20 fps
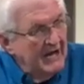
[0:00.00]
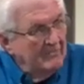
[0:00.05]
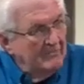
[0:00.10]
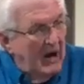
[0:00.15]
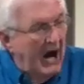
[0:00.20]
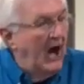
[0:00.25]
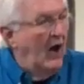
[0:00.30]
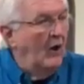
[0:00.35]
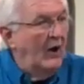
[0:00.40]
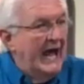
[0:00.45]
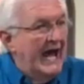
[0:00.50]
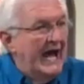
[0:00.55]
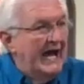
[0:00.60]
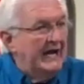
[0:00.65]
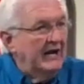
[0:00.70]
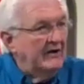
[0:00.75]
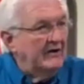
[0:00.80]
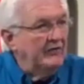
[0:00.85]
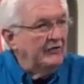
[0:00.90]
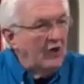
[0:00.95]
Paul
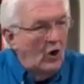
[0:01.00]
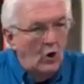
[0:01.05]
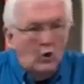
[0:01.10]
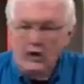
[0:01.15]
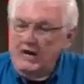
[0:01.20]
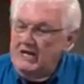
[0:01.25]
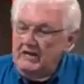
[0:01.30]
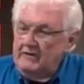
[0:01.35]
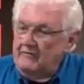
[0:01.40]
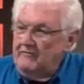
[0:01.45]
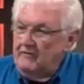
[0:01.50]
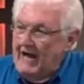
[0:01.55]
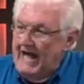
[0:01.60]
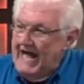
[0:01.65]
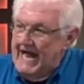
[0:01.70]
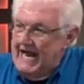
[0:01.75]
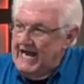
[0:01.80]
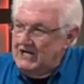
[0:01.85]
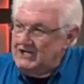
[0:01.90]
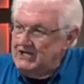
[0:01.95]
had a thorn in the
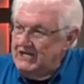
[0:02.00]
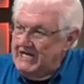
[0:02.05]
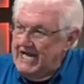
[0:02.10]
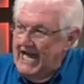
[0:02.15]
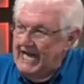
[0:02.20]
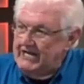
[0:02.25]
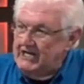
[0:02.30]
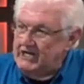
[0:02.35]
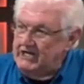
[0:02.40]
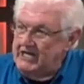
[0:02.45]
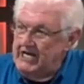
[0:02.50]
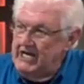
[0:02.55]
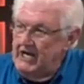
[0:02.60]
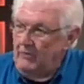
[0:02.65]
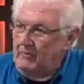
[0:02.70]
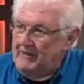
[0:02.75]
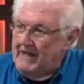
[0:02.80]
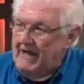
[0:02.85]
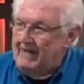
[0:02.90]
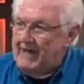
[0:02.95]
flesh. He had to
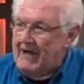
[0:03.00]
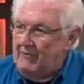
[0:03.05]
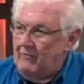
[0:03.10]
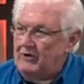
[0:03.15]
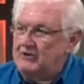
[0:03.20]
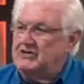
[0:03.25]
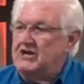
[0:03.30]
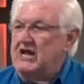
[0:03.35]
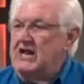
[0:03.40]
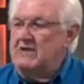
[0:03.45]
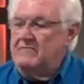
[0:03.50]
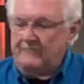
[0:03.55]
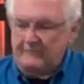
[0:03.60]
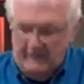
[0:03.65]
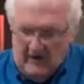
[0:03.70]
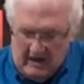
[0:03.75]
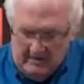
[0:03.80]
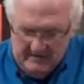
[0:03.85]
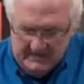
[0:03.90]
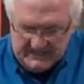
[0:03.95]
deal with that. That was an
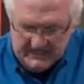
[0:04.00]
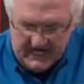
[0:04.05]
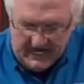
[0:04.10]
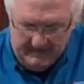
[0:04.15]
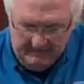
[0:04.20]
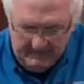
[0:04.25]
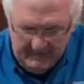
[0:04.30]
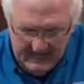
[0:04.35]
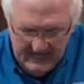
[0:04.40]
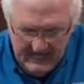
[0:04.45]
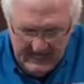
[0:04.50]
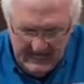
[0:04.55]
infirmity.